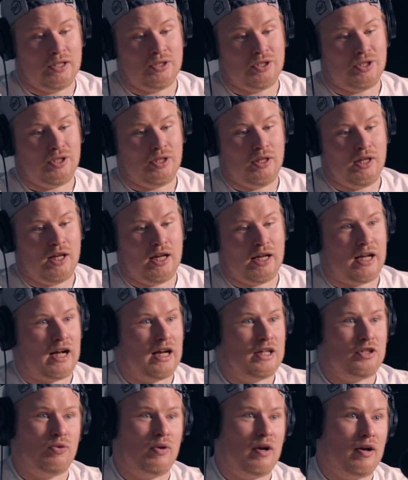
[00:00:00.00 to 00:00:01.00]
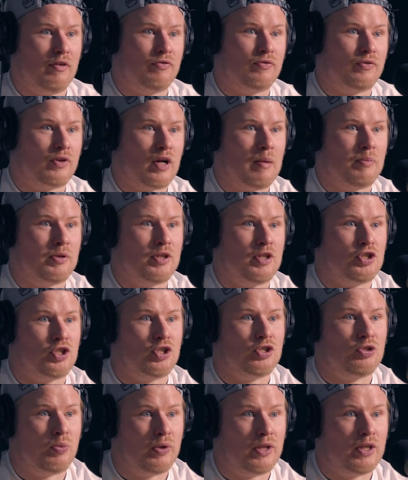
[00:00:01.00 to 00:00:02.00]
is you get guys who have
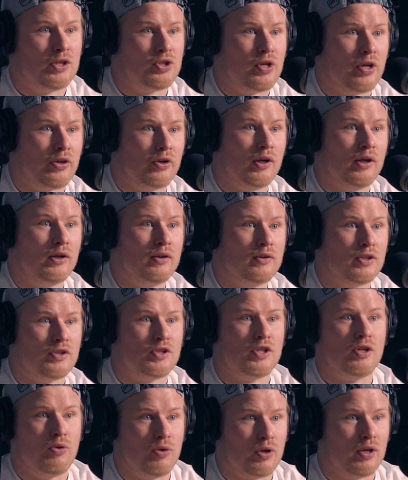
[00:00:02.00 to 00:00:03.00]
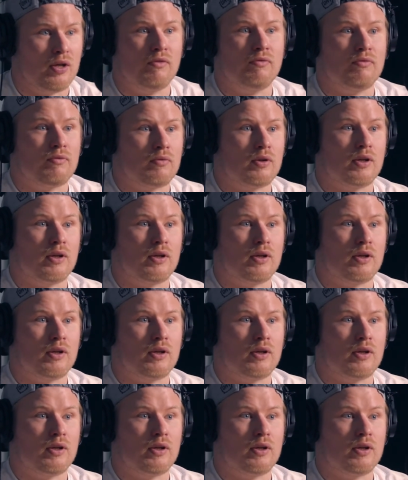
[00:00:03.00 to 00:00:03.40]
competitions with each other to see who can